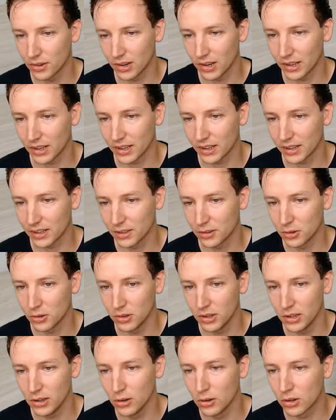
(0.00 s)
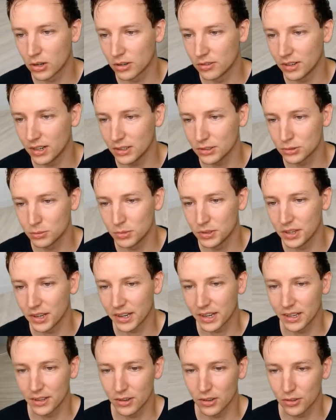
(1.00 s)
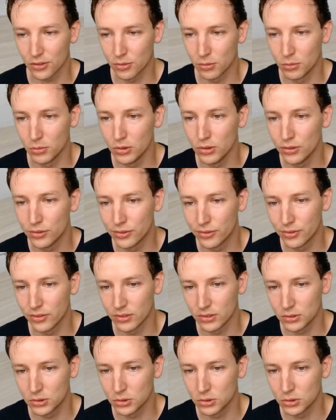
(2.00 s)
like I can only look around, but I cannot move